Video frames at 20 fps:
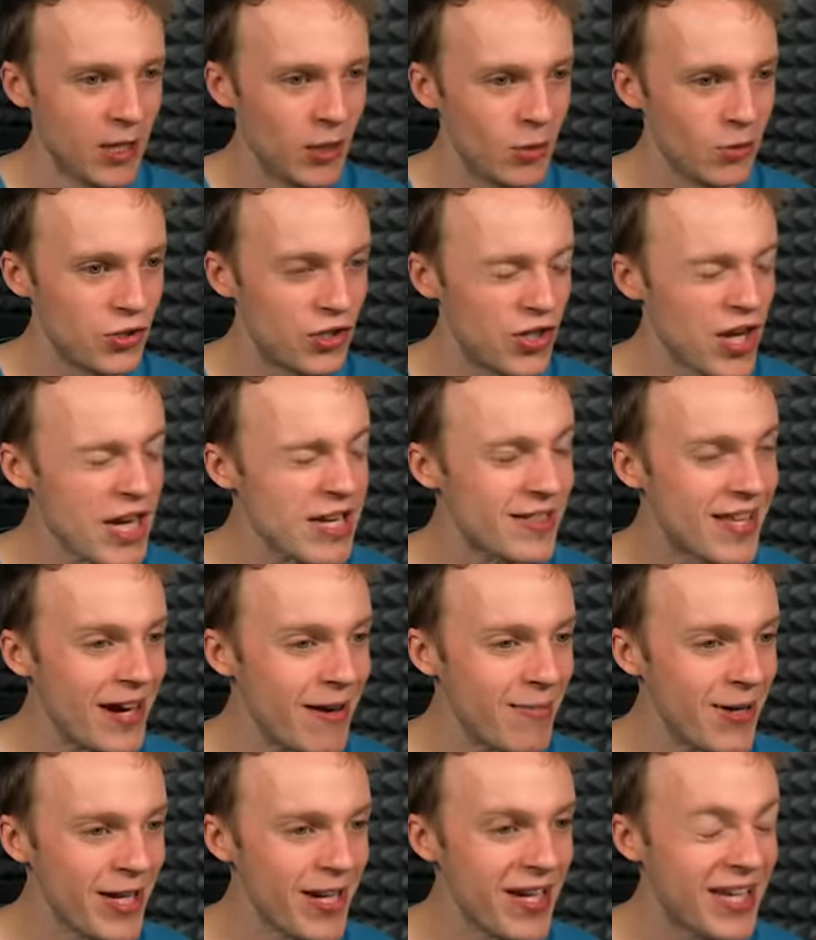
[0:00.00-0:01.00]
Oh, jeez.
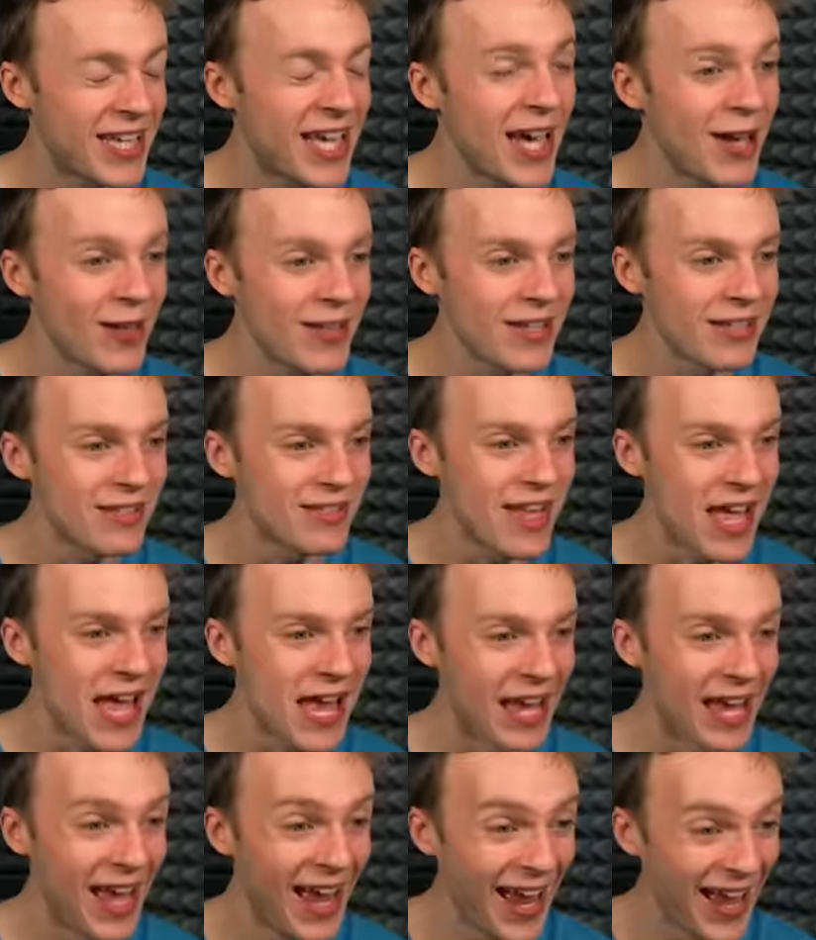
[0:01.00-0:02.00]
How am I going to kill this
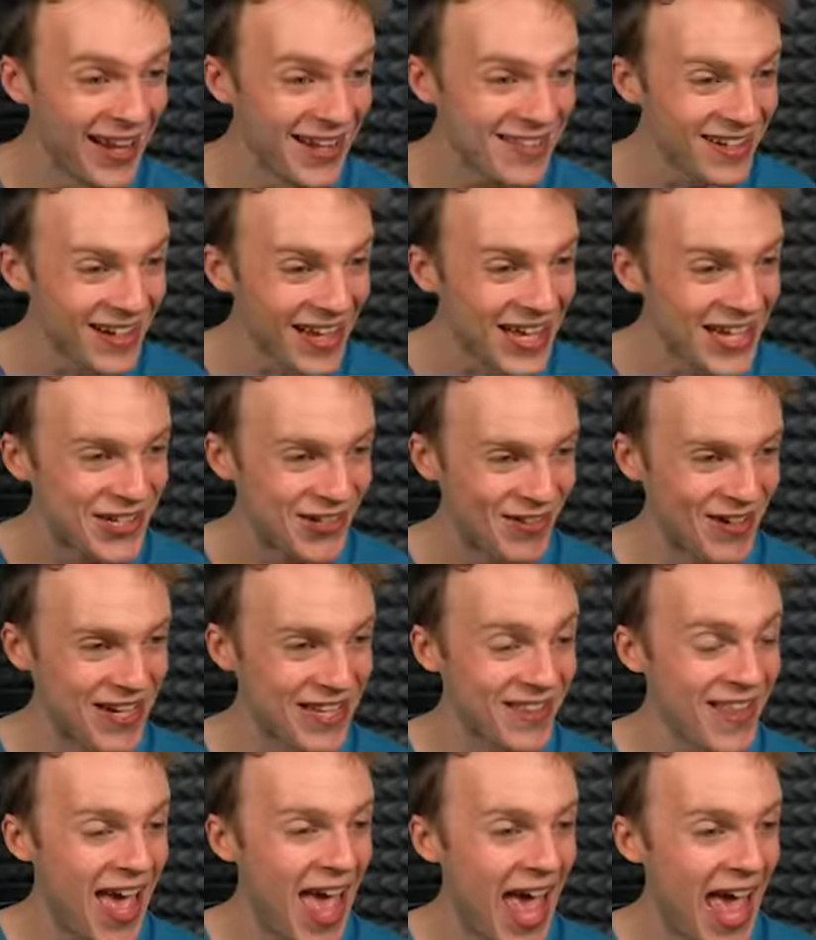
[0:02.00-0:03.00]
thing? It's
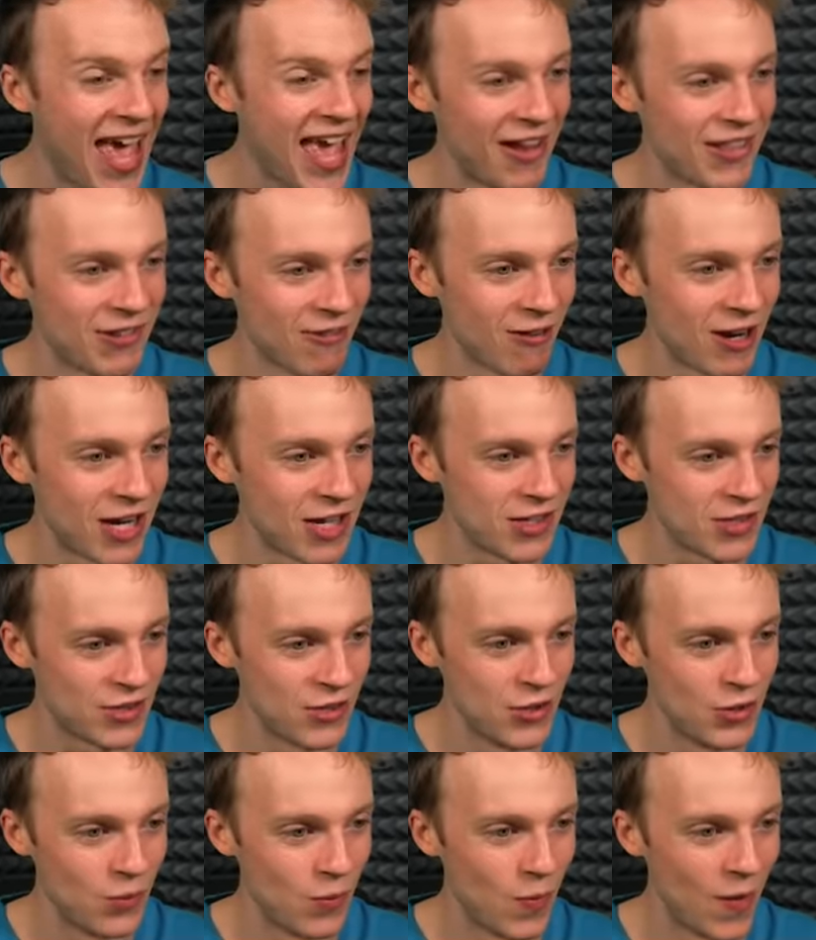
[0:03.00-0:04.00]
literally there. All right, three,
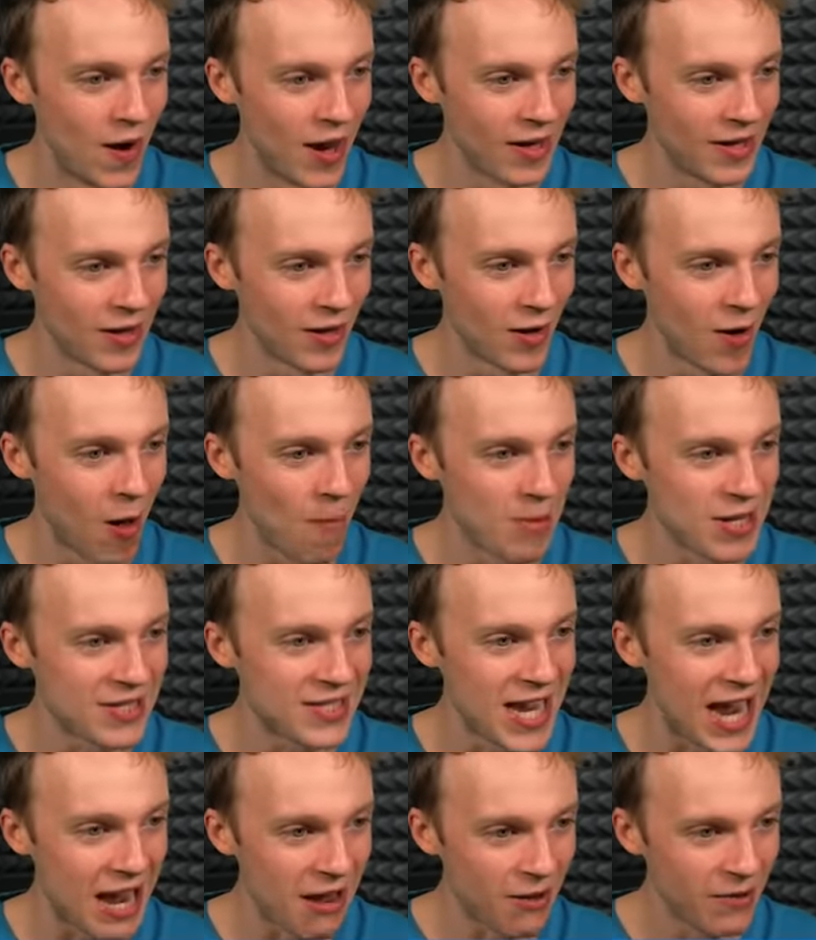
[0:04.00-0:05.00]
two, one. Lob it
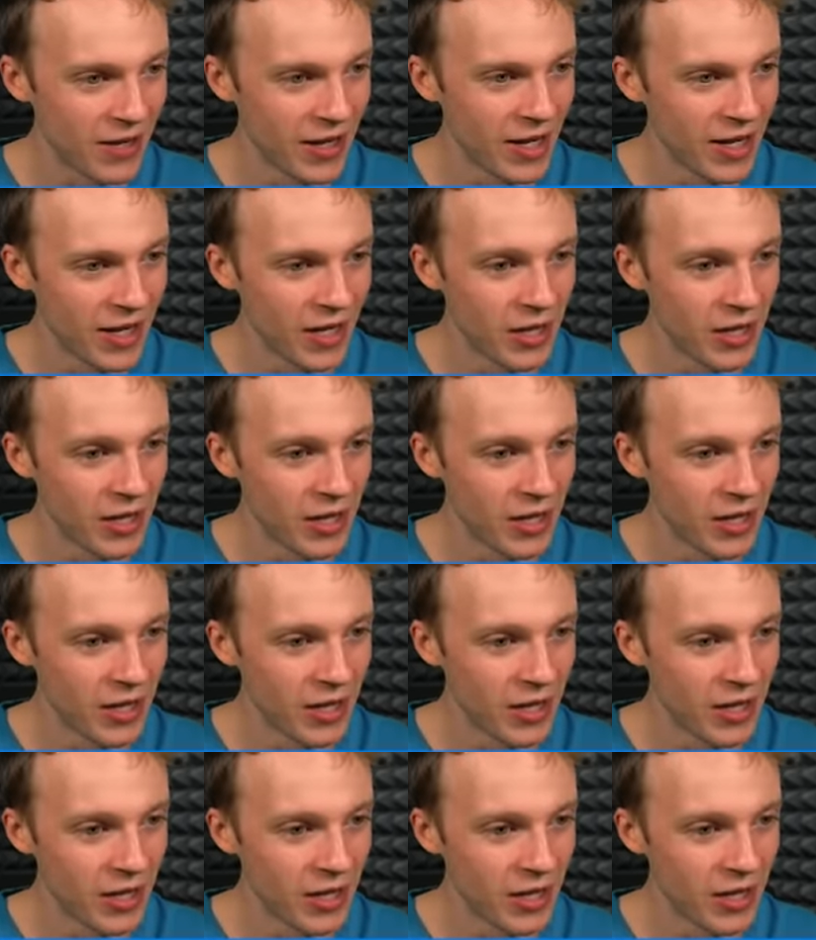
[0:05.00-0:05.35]
down.